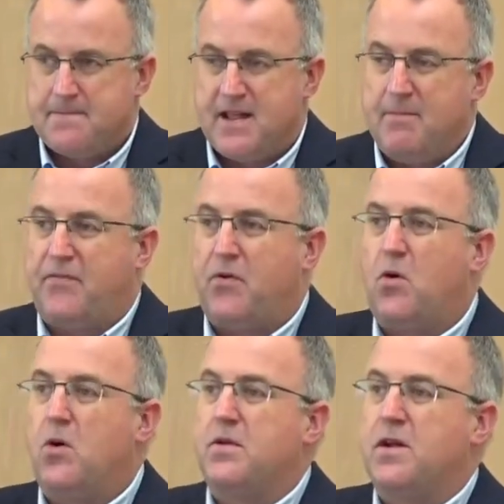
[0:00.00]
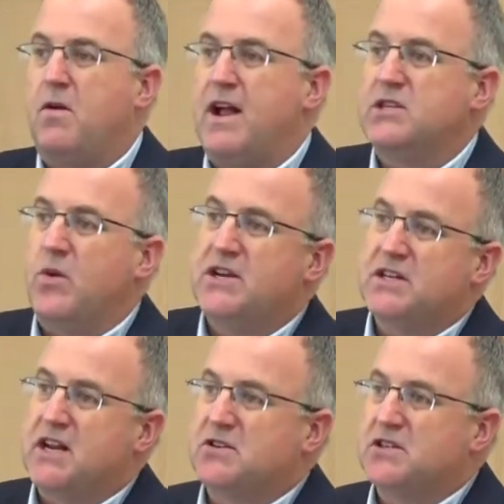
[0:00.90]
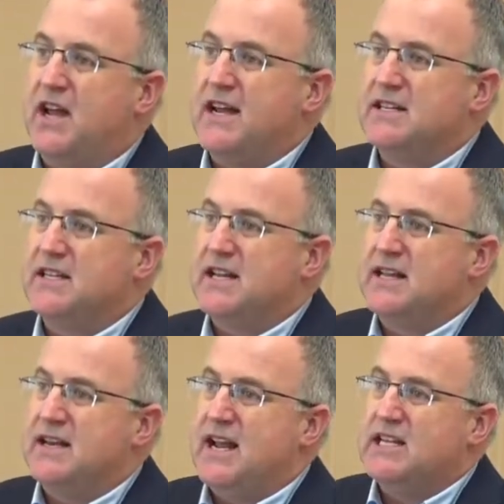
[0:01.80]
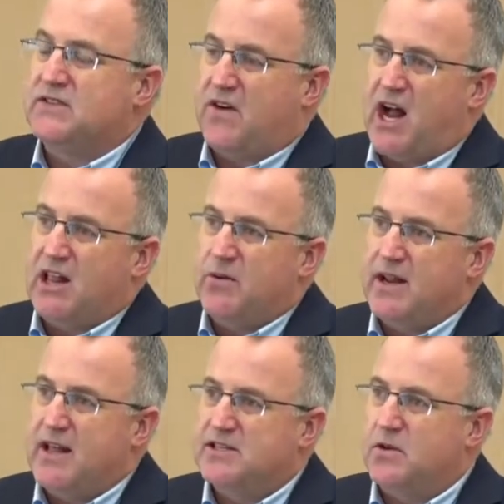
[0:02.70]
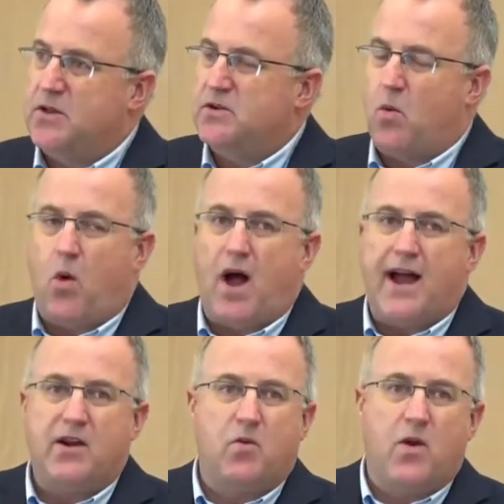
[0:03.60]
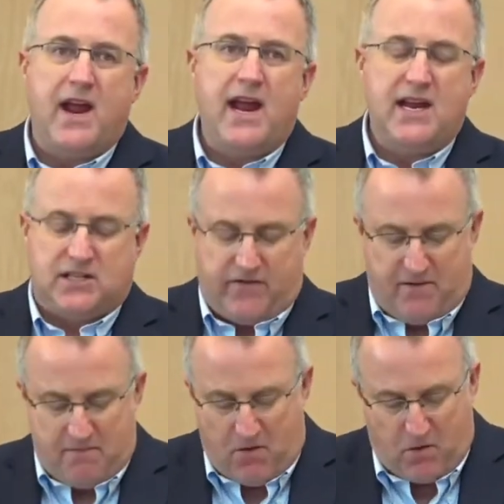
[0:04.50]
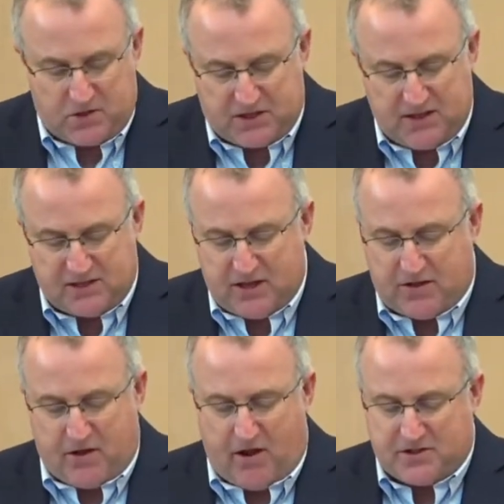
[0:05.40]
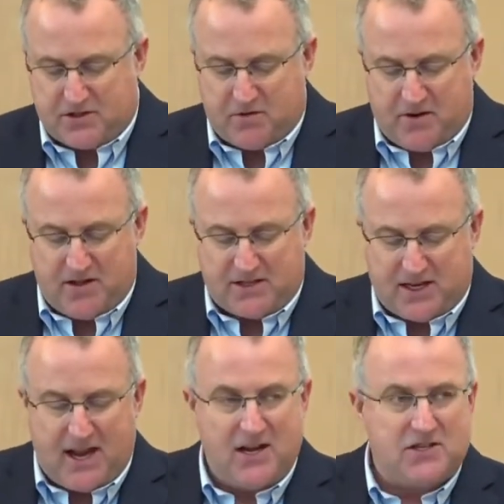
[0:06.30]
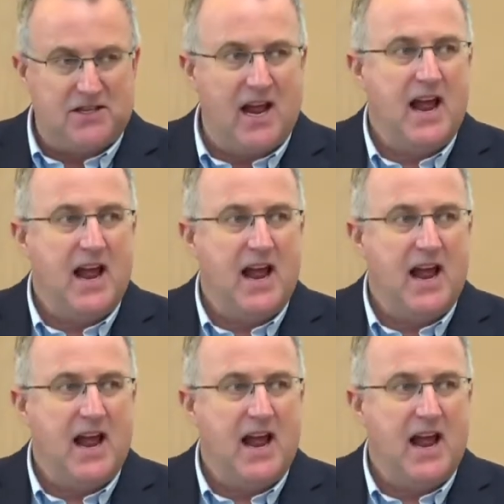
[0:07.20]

And before the graduation exercises and the days following, there's a wide range of emotions and thoughts during this occasion.